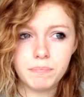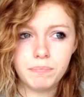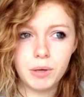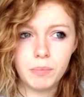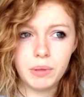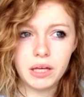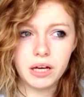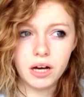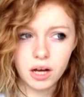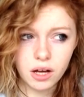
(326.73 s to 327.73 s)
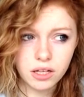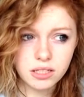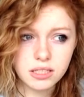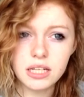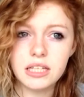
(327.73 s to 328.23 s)
but
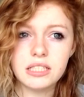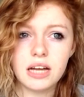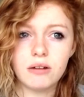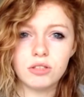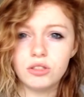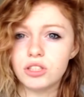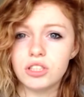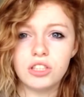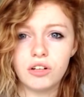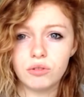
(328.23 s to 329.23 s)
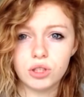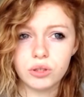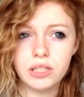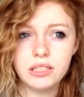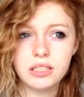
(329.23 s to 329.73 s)
because it's down to just a general
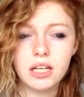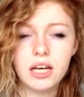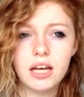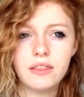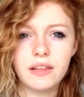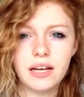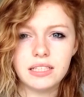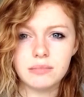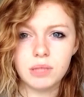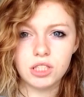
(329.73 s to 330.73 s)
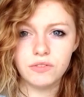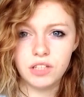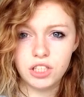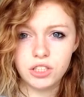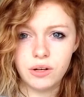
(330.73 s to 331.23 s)
choice, that isn't much of an
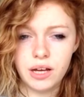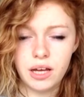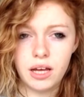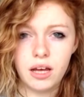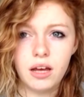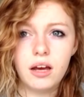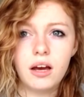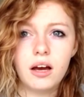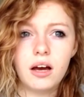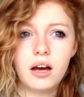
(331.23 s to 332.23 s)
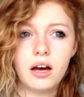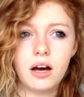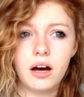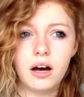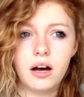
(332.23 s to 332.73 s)
issue here.
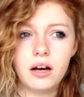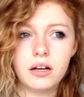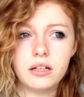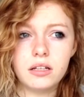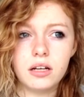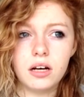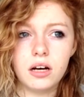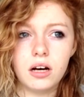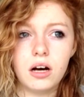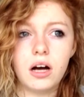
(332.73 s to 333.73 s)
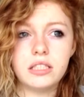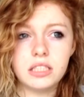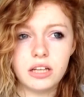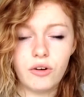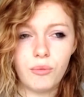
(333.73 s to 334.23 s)
I
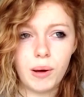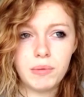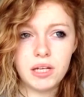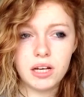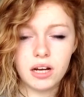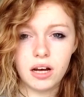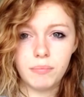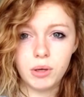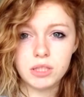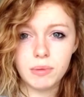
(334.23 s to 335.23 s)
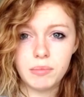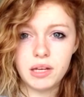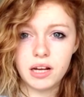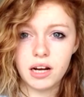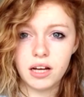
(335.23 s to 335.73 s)
did get most of my
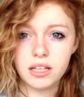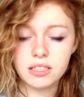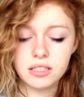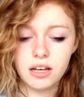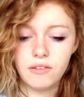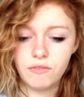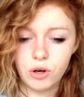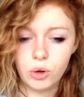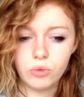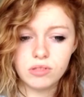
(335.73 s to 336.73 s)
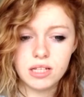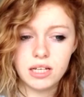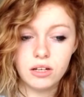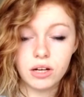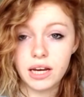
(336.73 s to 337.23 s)
media class involved
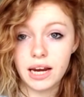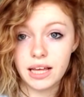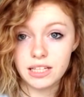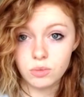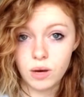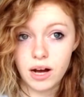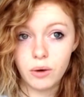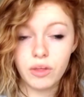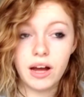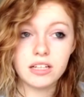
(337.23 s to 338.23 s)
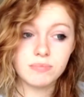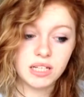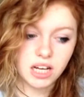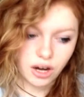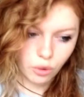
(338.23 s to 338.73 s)
in looking at it as well. They are my
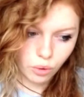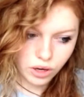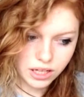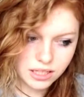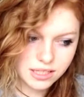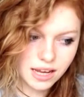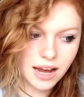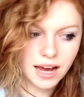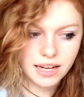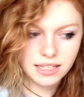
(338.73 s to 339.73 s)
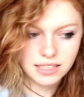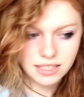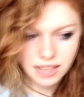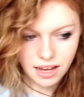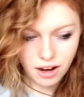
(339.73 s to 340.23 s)
target audience, and
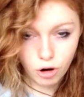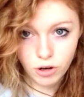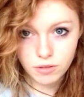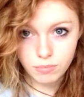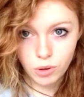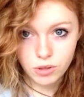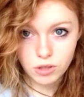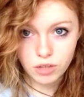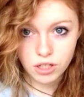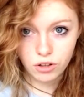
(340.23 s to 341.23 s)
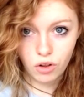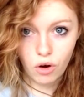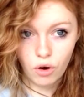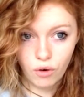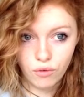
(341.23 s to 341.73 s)
they are most critical
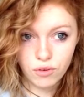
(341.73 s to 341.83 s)
of